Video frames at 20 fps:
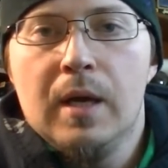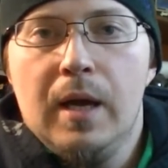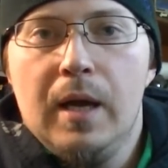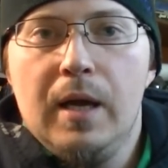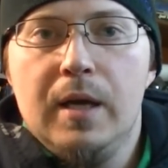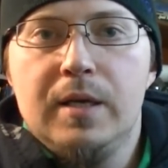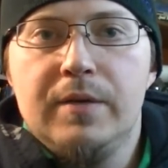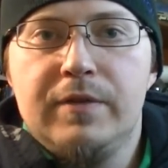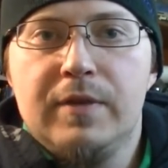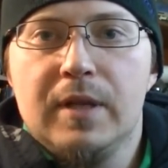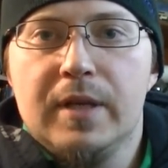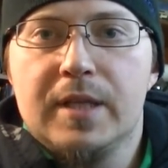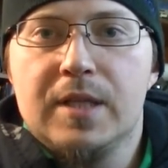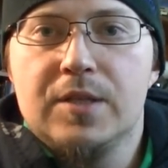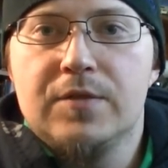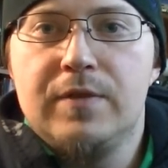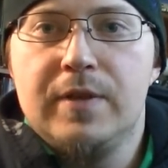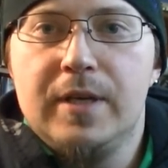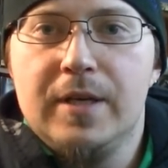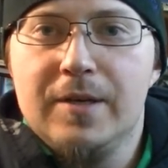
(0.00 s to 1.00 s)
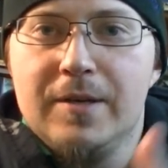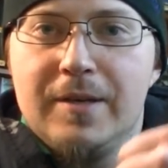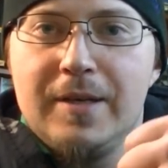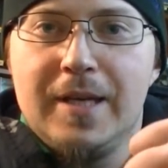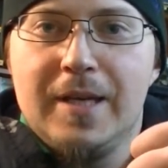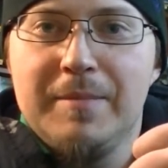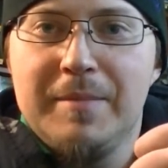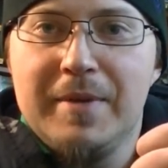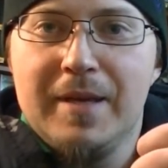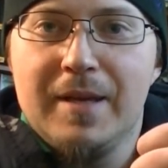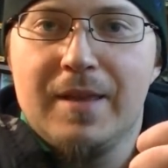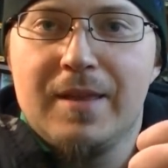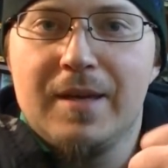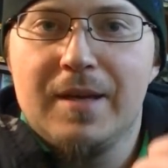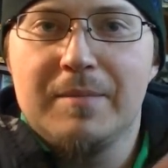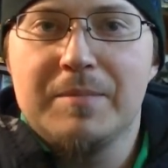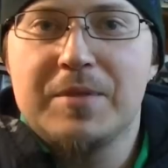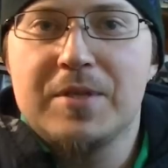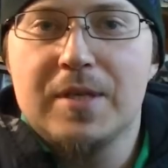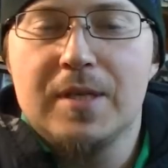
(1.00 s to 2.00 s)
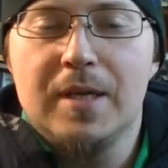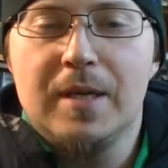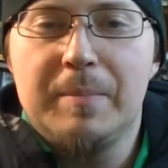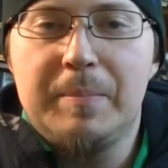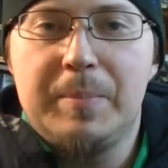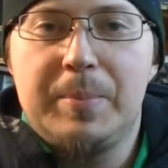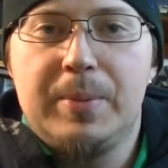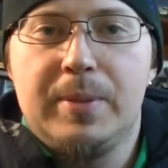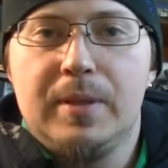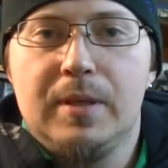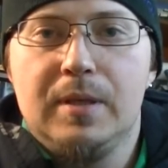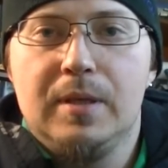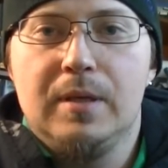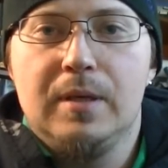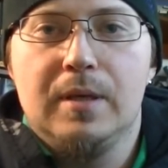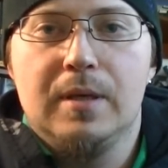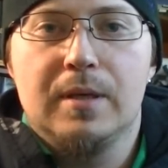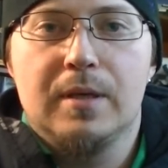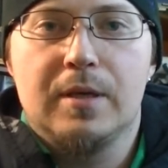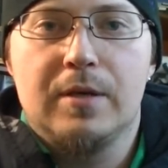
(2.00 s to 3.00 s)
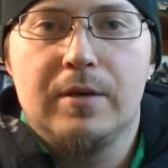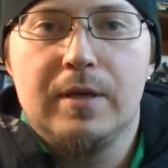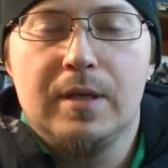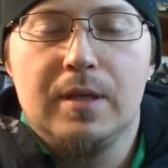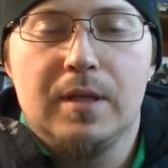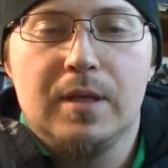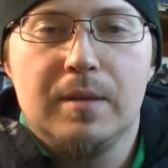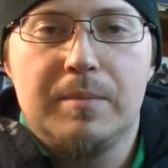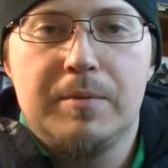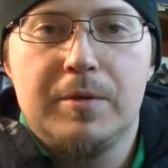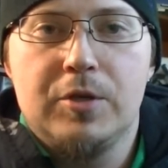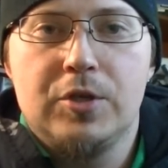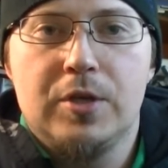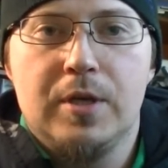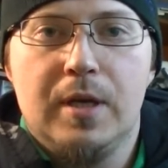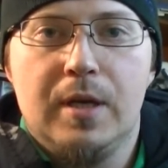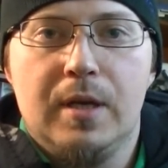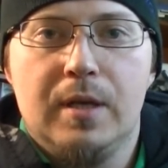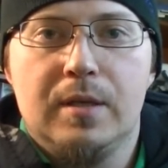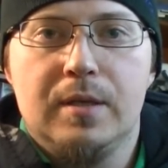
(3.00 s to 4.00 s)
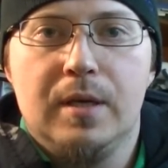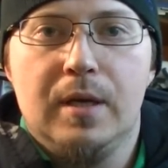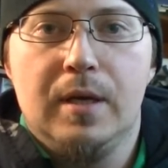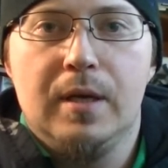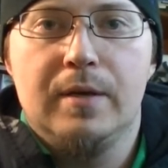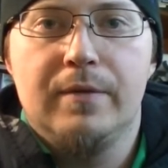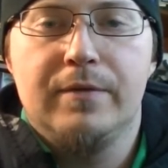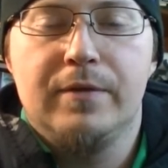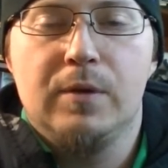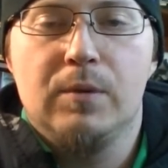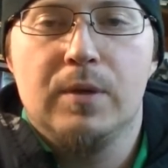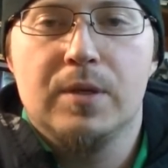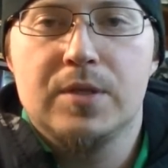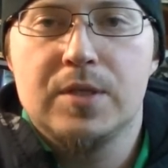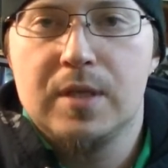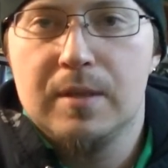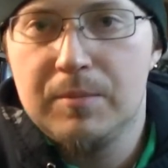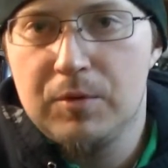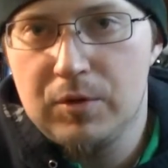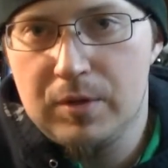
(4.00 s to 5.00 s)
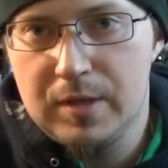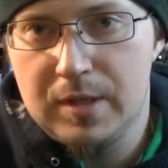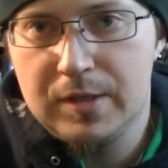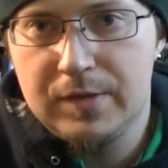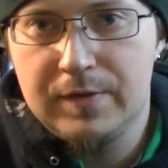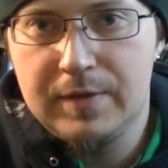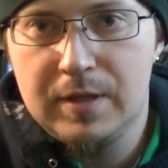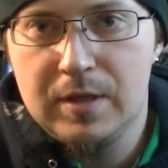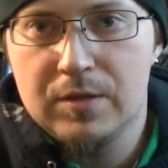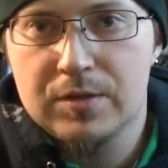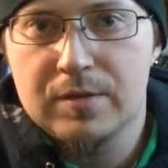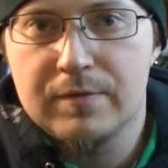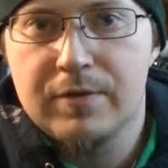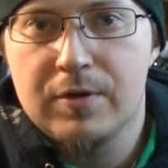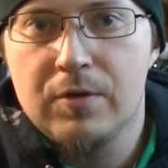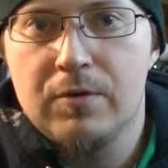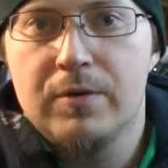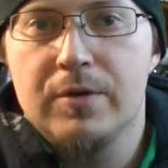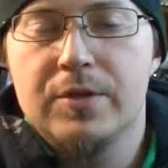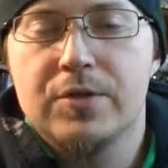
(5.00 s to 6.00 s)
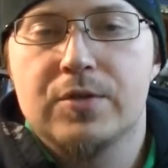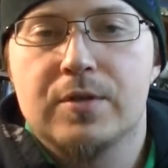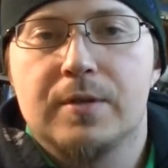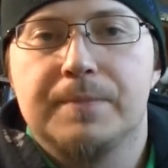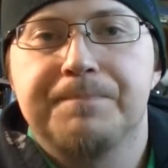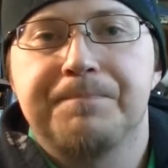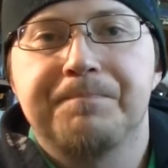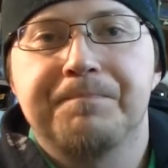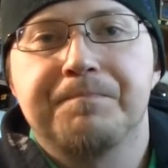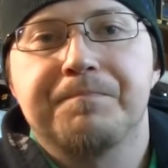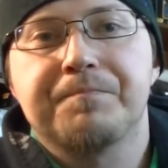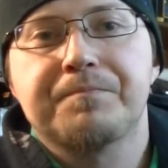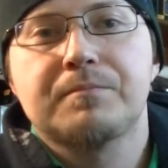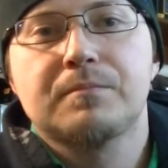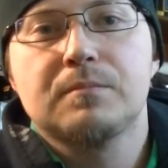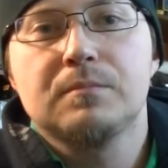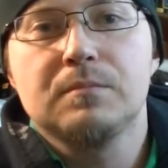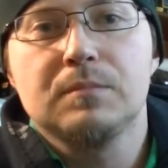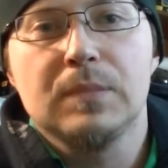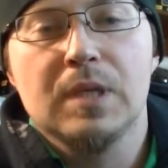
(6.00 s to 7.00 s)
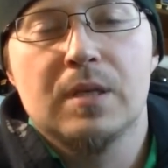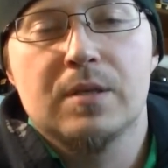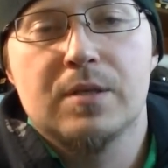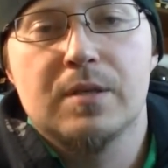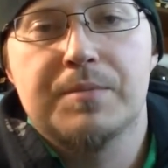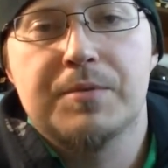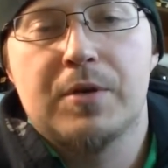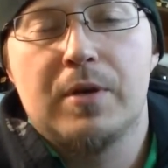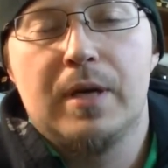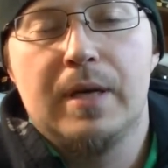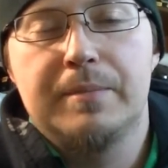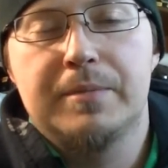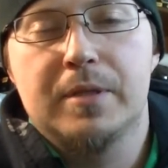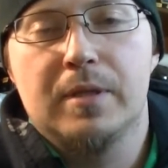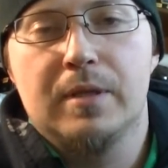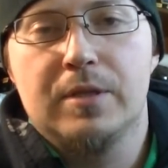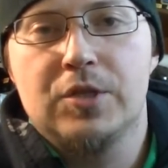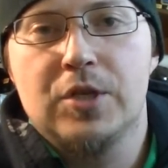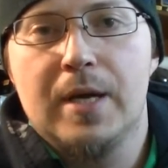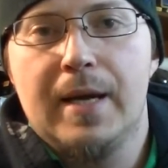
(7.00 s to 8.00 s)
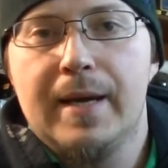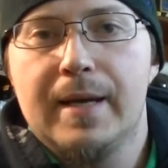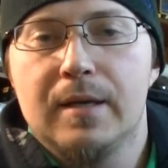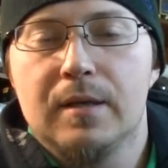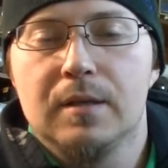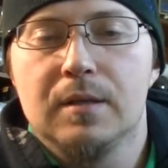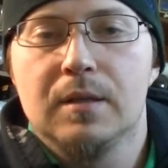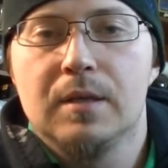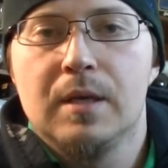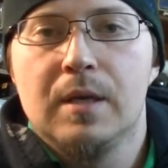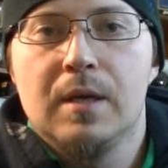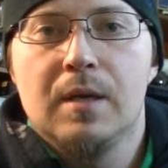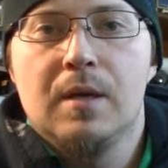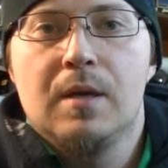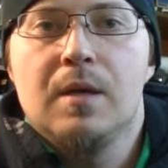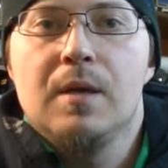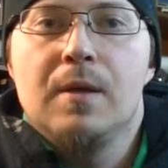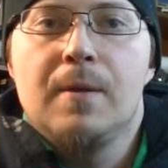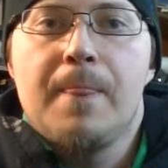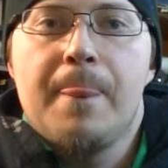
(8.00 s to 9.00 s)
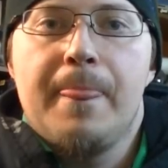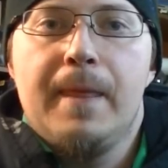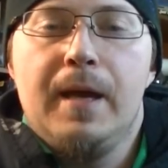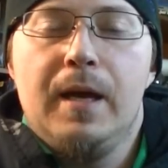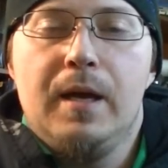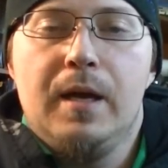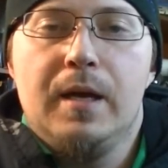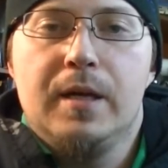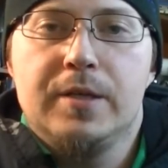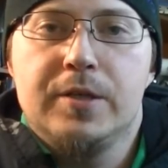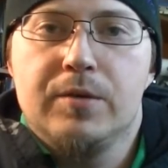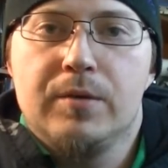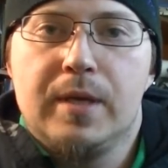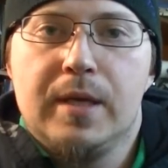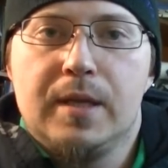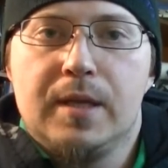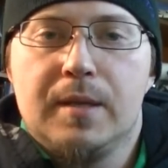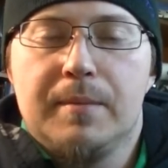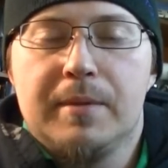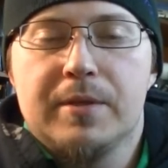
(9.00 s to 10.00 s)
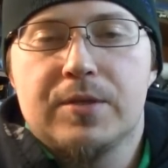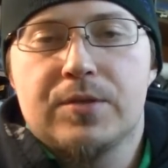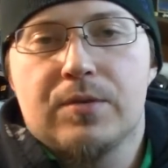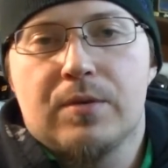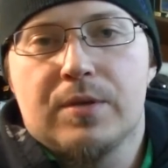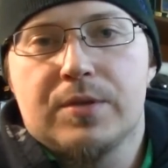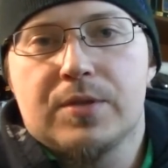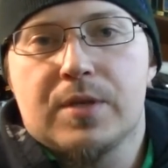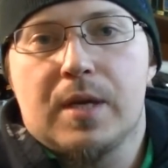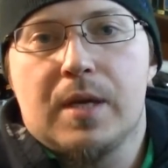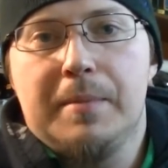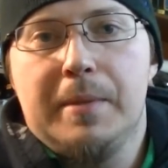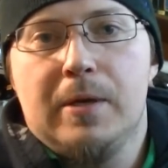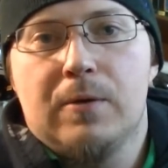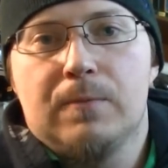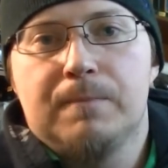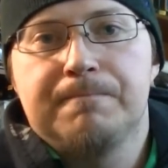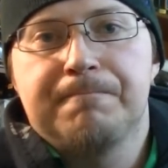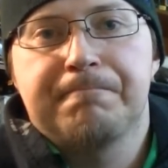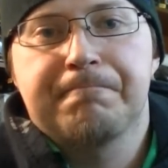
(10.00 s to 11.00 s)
And if you like this video, give me a thumbs up. Greatly appreciate it. And if you want to see more of these videos, of course, subscribe to the channel, and you'll get them as soon as they come out.